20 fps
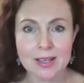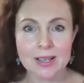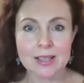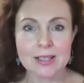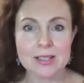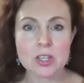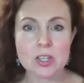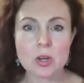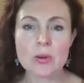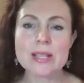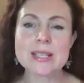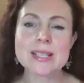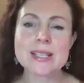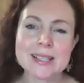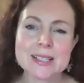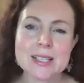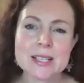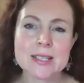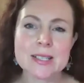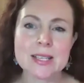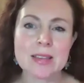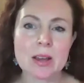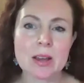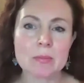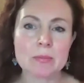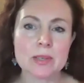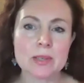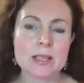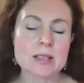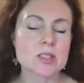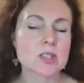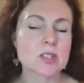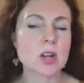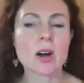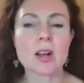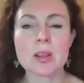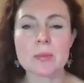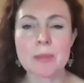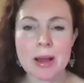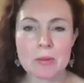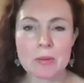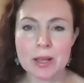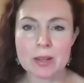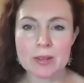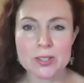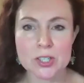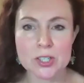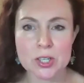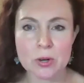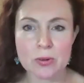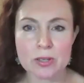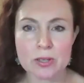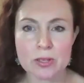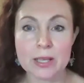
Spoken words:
So it's not to say that it's all about melatonin,